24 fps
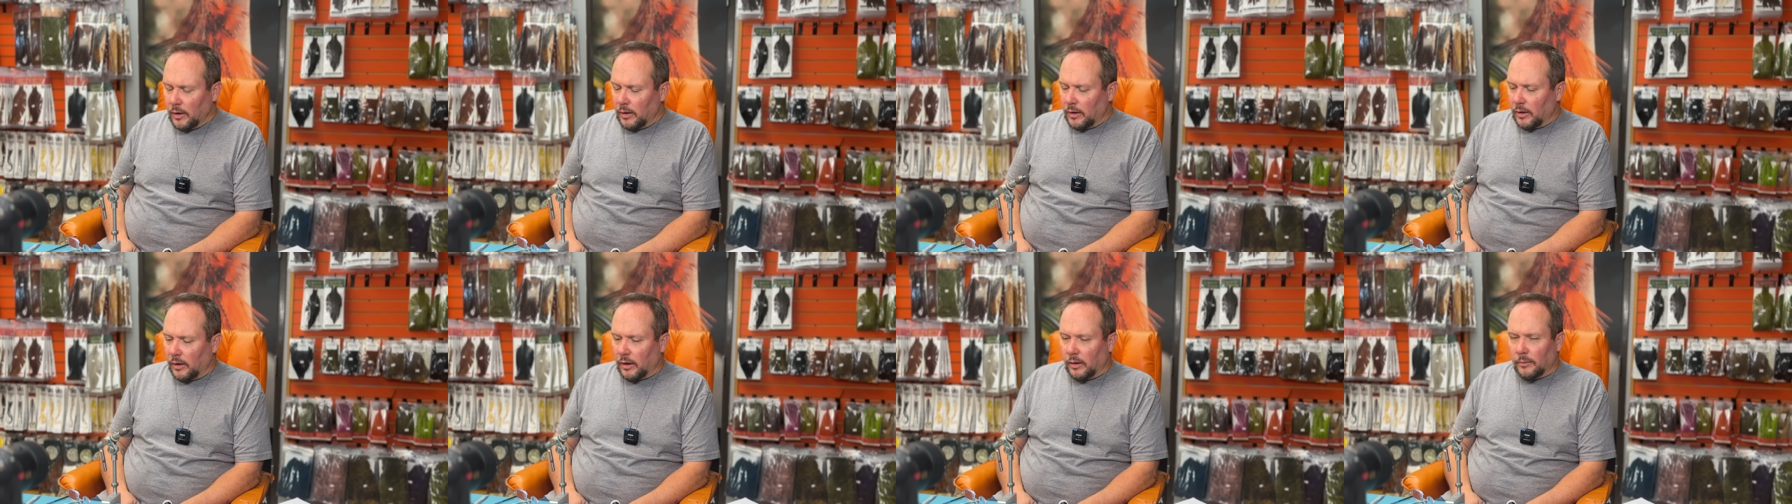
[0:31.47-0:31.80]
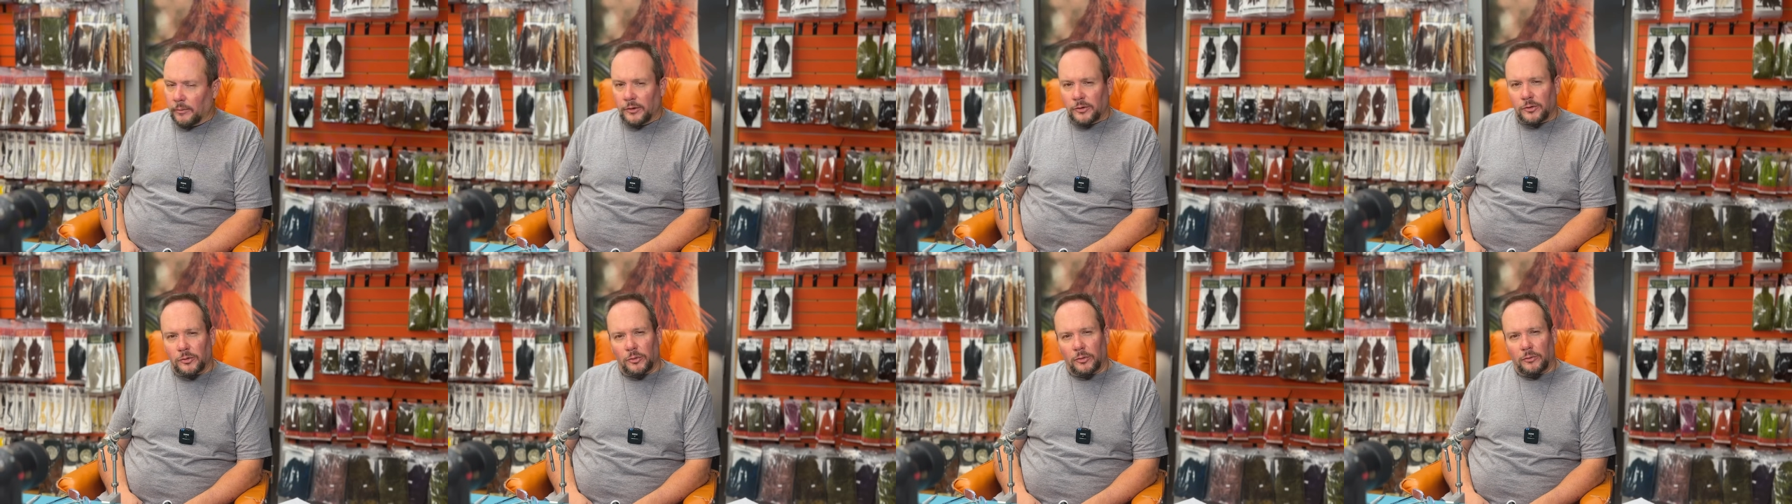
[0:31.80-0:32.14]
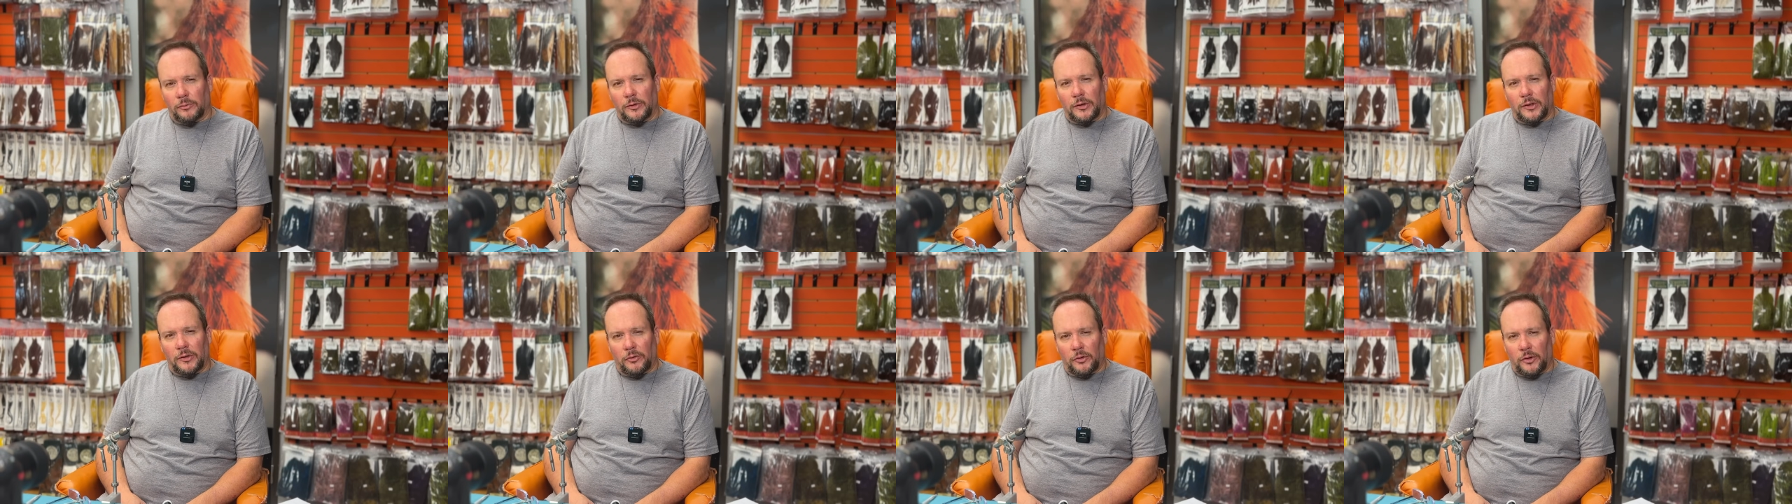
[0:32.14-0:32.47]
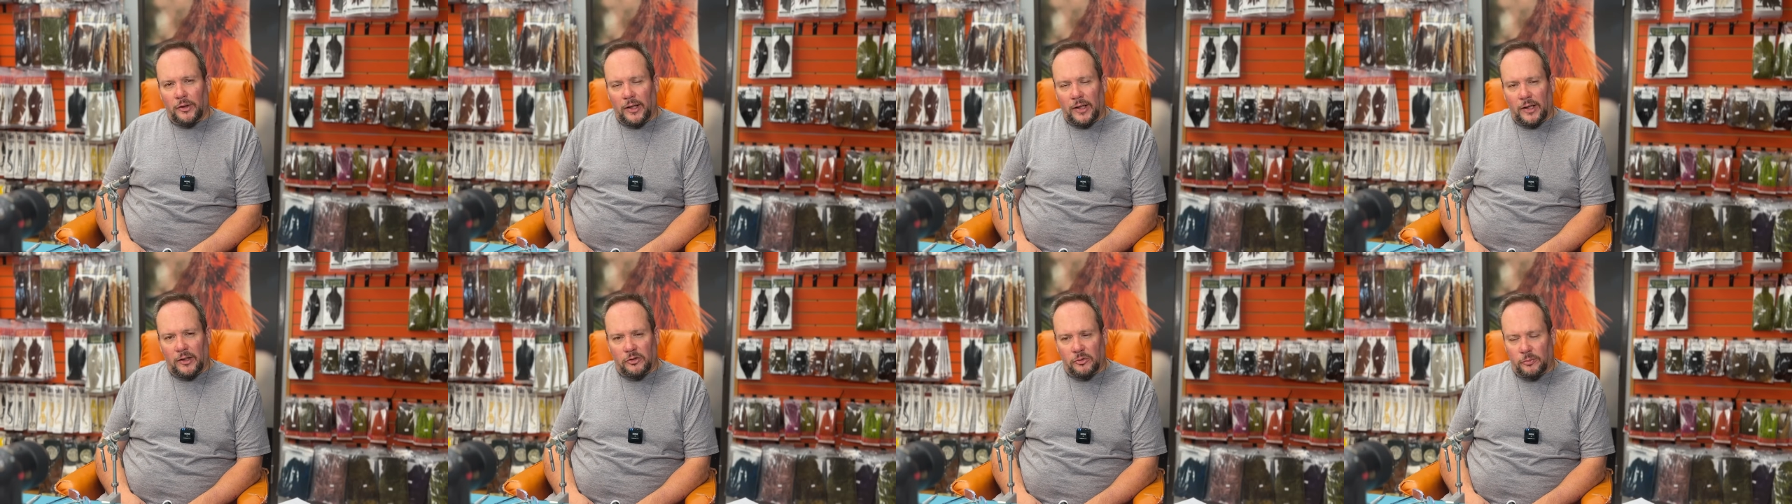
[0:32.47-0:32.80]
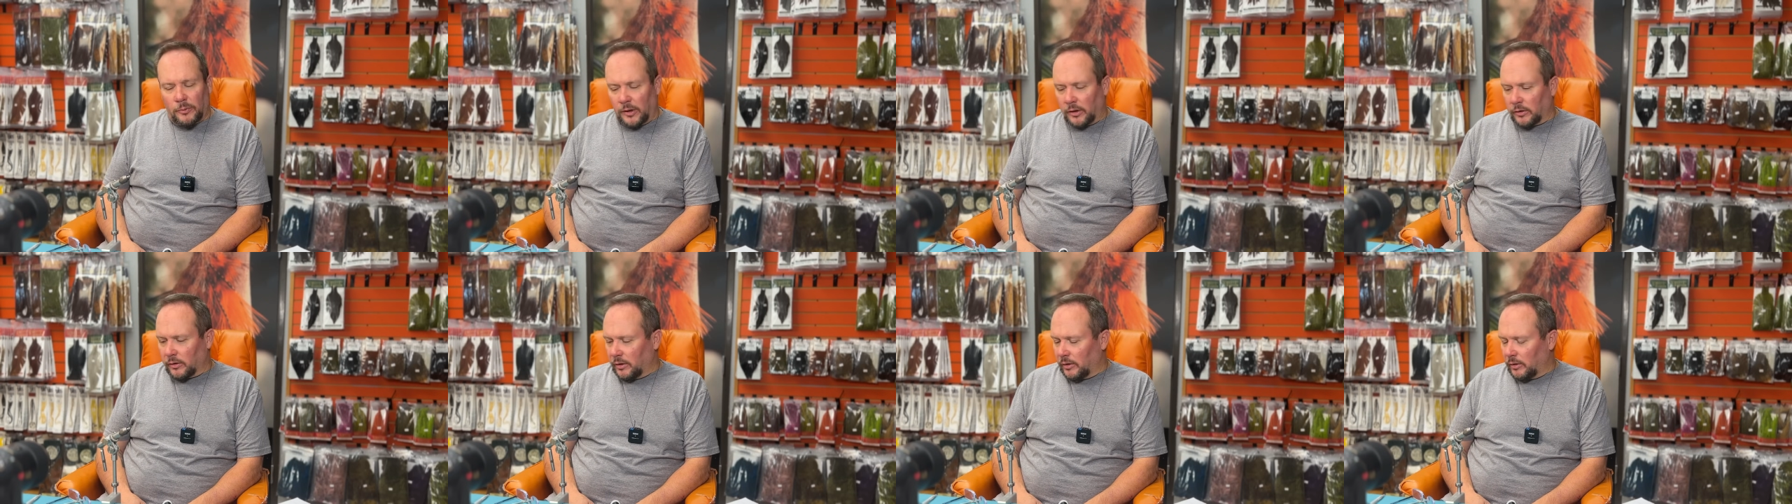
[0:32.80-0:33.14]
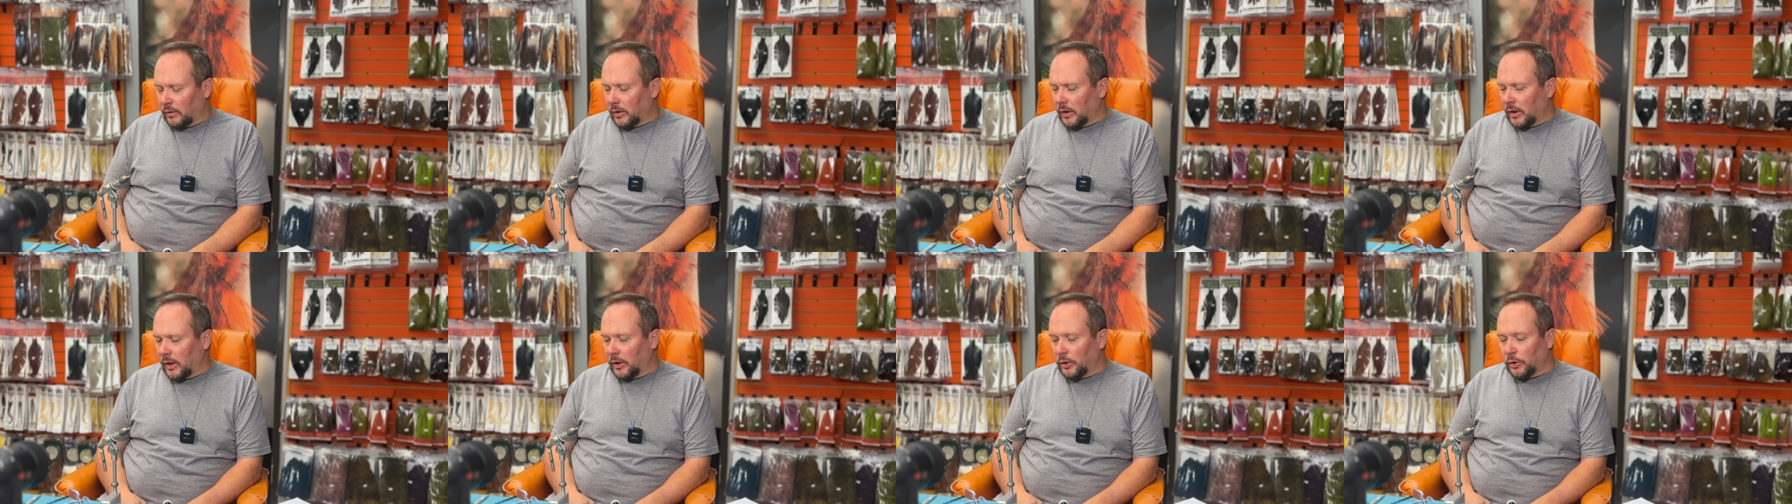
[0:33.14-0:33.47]
and sort of a different aspect
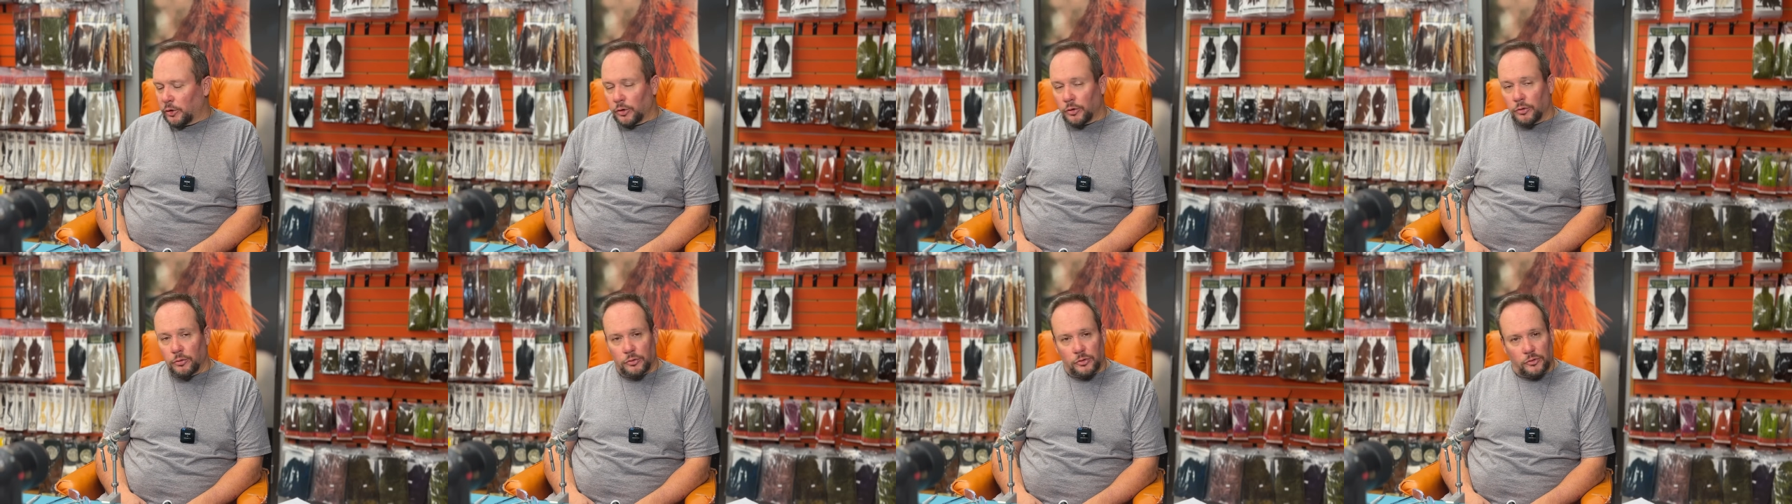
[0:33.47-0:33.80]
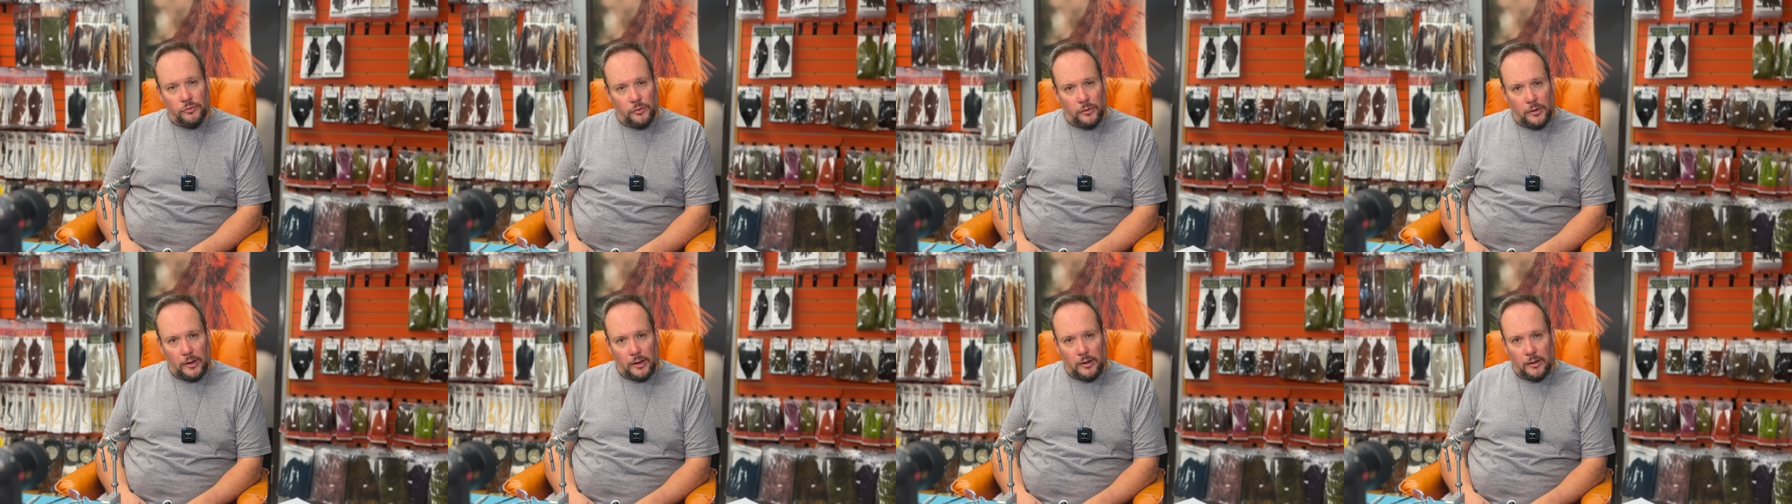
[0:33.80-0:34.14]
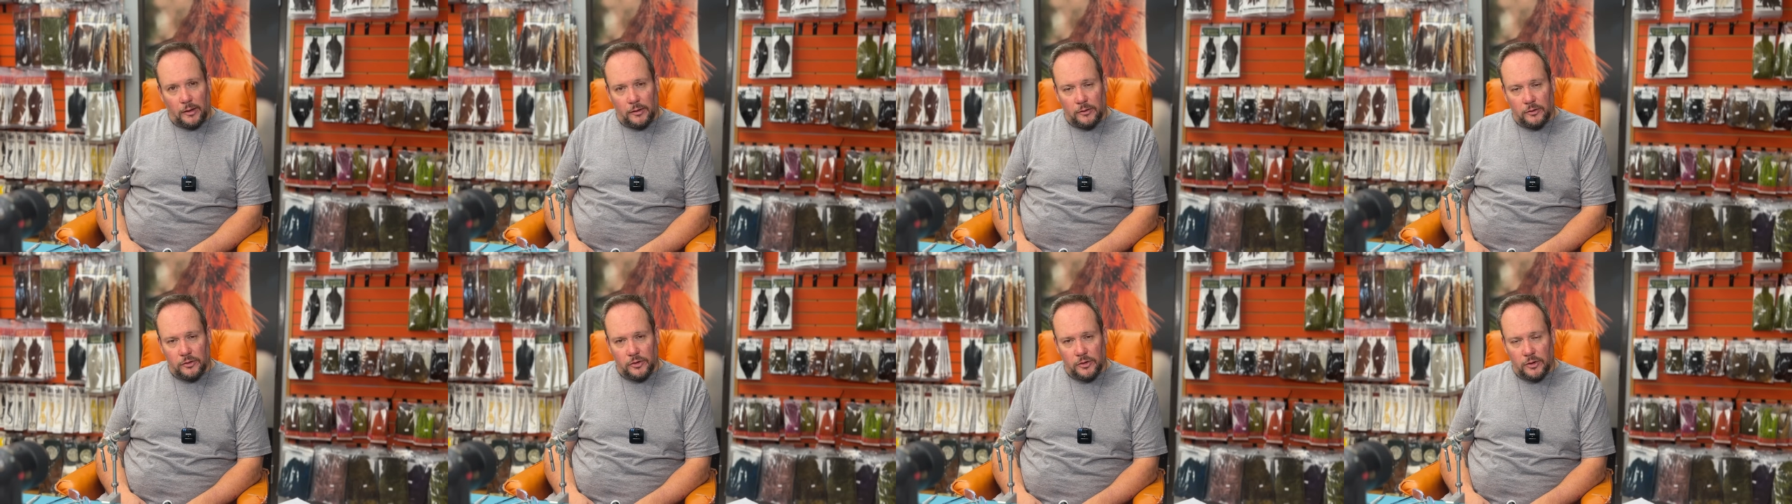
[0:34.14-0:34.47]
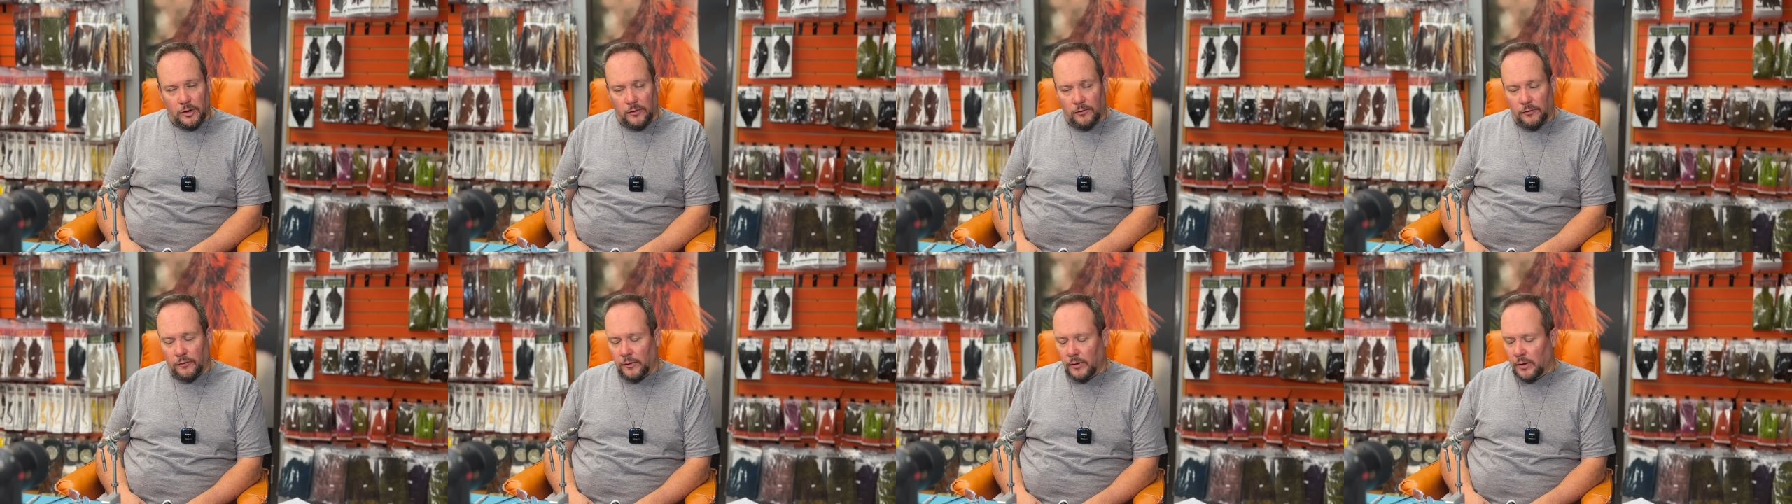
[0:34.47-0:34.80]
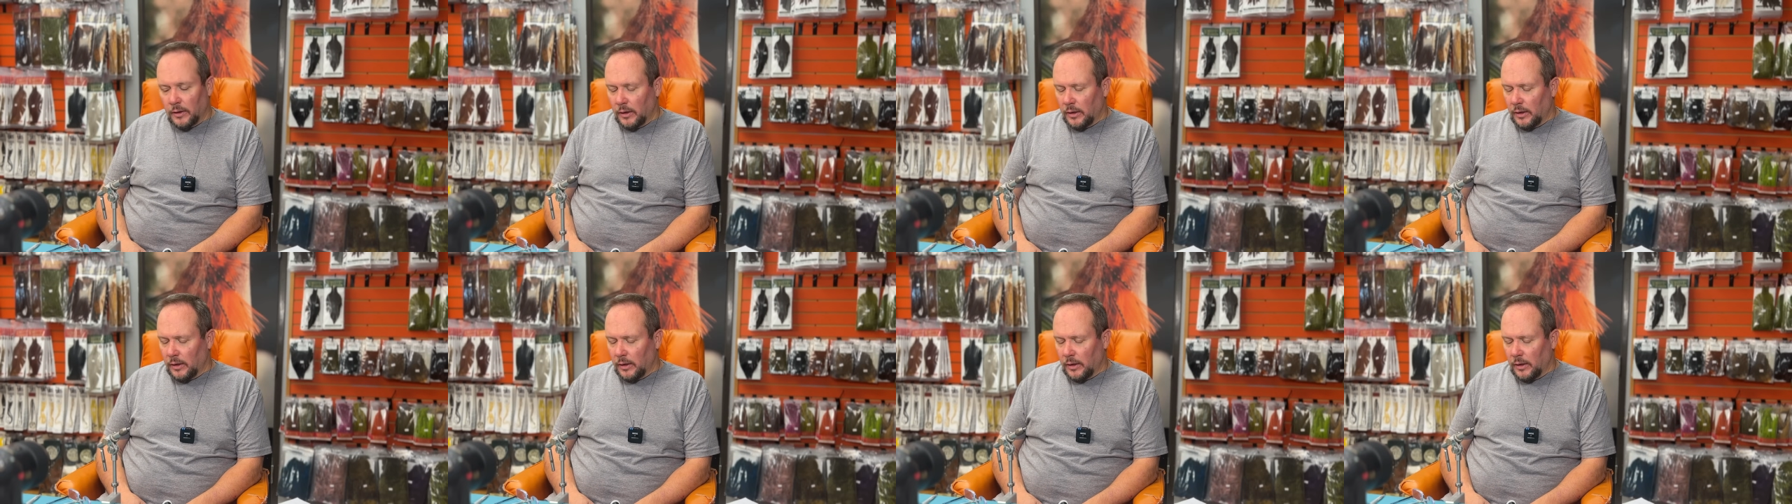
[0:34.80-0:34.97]
and use for that kind of stuff.